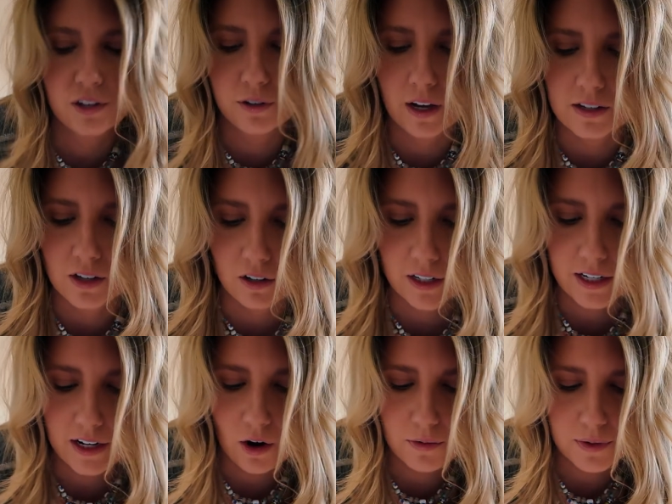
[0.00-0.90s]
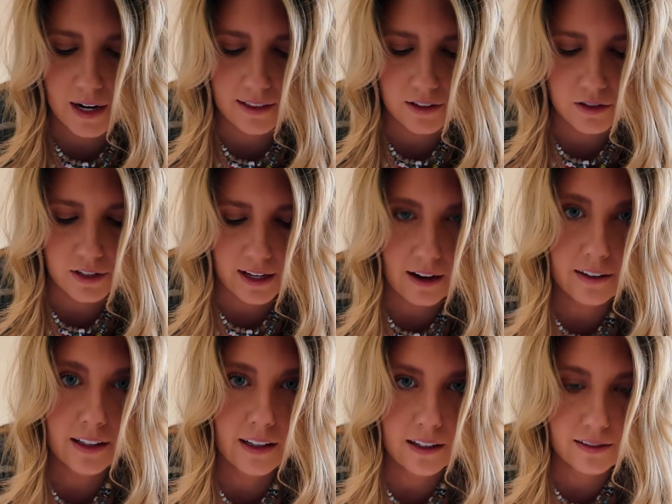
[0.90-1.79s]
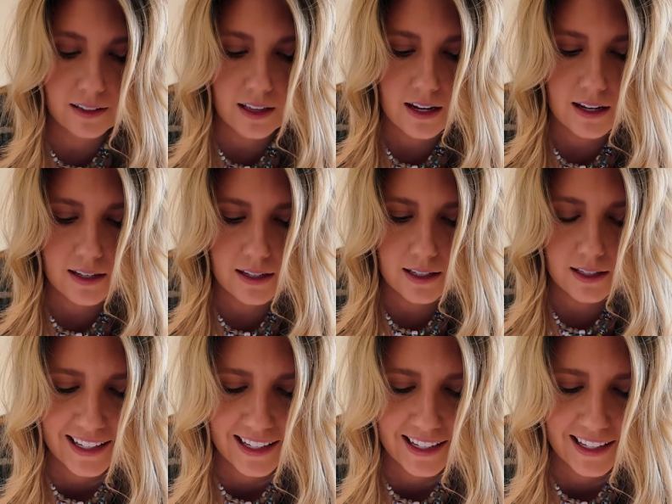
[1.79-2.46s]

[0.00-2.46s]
You guys already know I'm gonna have to use a calculator for this.